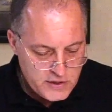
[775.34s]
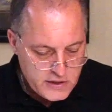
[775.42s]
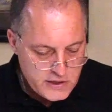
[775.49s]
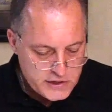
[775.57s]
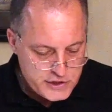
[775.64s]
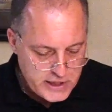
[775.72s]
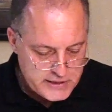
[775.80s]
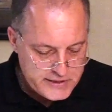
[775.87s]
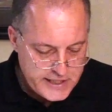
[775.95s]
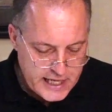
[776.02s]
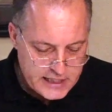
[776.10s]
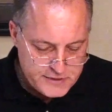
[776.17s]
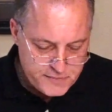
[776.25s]
in John's
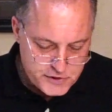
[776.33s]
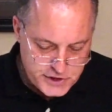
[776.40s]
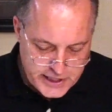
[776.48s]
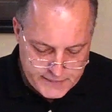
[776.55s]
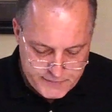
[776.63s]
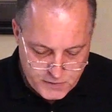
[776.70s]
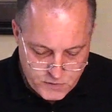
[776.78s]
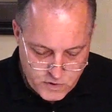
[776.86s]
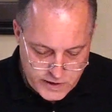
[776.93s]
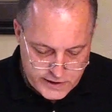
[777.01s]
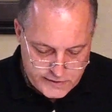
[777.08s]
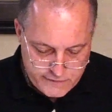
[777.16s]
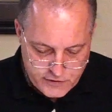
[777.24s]
Gospel, chapter
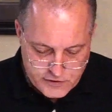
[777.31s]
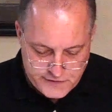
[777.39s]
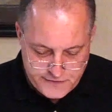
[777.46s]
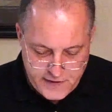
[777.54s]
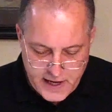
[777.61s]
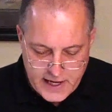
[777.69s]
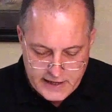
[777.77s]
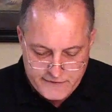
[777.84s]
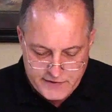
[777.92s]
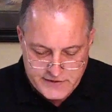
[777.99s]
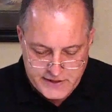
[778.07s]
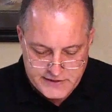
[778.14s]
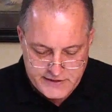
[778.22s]
1, in verse 5, he
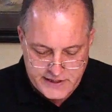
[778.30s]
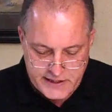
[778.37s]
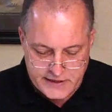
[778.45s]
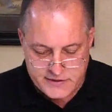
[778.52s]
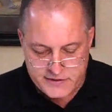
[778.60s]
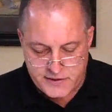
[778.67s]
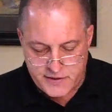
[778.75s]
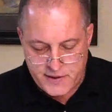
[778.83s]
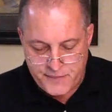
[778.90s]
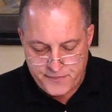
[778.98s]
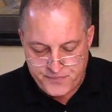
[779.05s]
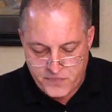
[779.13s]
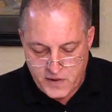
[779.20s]
says this.
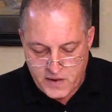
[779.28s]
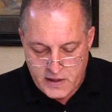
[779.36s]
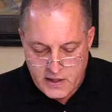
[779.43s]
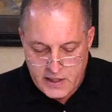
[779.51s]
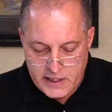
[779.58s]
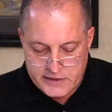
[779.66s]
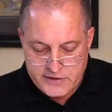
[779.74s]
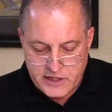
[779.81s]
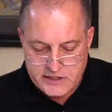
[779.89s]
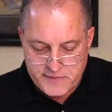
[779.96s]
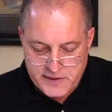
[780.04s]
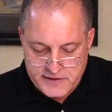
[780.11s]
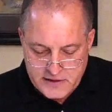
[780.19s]
He talks
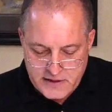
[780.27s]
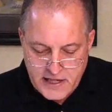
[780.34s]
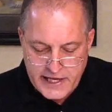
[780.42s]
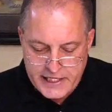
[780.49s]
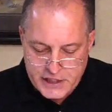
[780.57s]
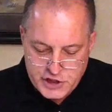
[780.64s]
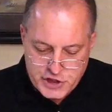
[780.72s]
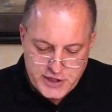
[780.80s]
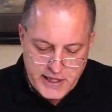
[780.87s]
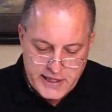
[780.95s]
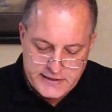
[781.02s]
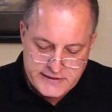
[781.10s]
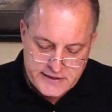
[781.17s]
about the light
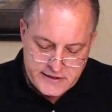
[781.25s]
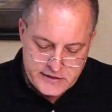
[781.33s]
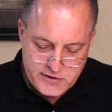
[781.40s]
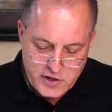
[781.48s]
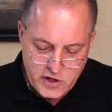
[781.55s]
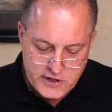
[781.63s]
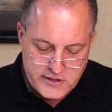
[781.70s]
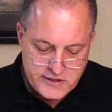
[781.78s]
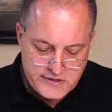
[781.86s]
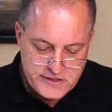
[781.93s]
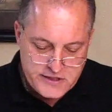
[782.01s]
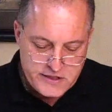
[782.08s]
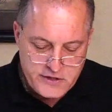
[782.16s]
shines in the
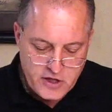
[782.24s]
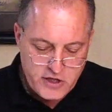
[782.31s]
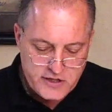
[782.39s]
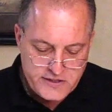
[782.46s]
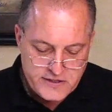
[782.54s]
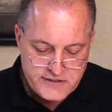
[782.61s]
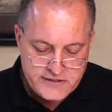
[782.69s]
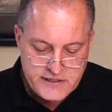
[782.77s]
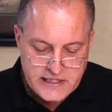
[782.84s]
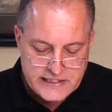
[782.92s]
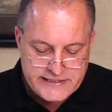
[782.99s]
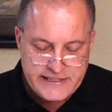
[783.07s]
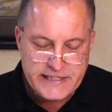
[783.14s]
darkness, and the darkness
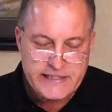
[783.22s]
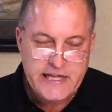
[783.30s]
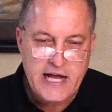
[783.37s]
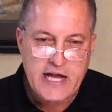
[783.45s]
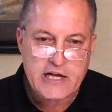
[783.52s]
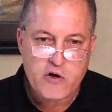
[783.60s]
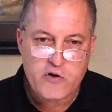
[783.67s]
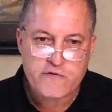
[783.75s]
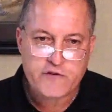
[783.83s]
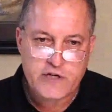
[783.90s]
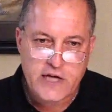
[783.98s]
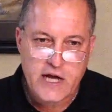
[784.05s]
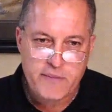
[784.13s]
did not
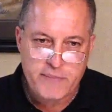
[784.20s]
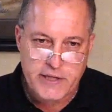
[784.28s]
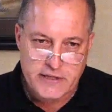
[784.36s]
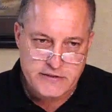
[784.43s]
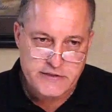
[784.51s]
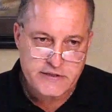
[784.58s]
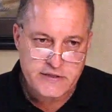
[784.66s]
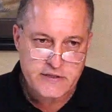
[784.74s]
overcome it.